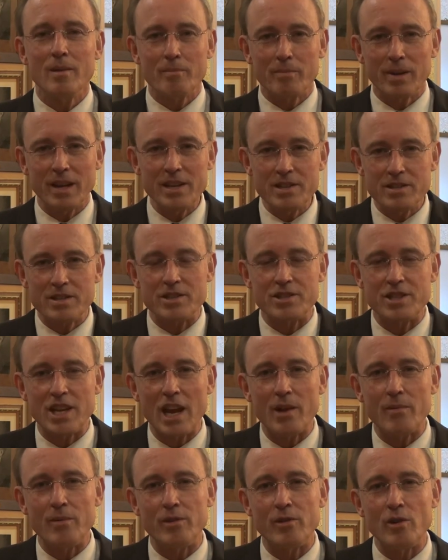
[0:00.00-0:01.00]
Pleased to
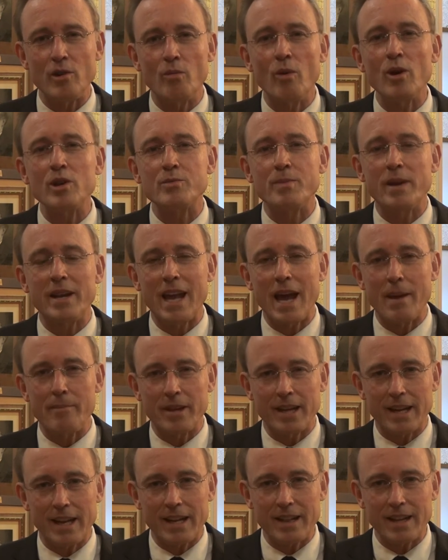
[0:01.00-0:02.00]
share with you what's been
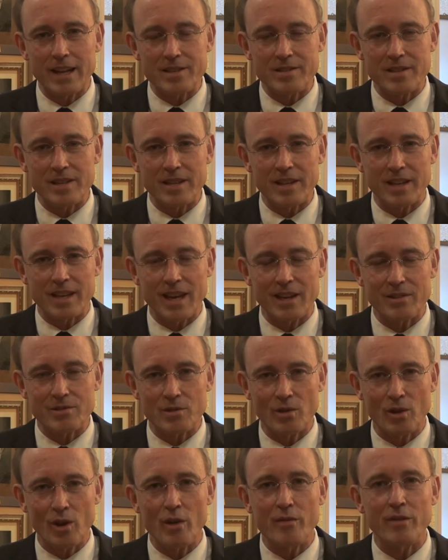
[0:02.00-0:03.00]
happening at Adelaide City
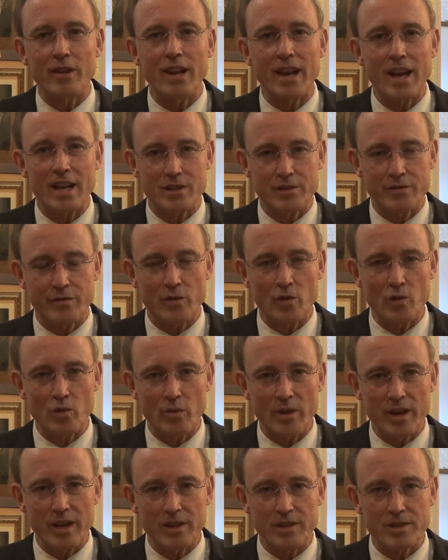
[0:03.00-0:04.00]
Council over the last 4
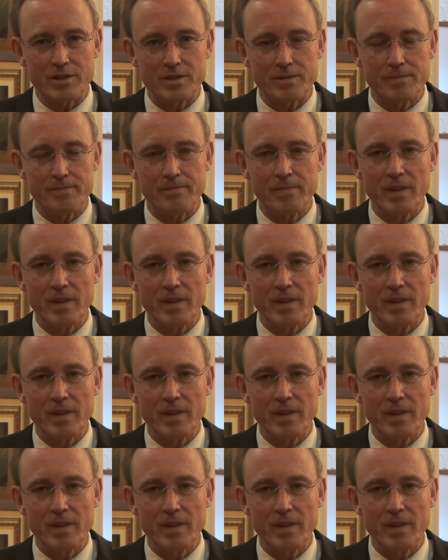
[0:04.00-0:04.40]
weeks.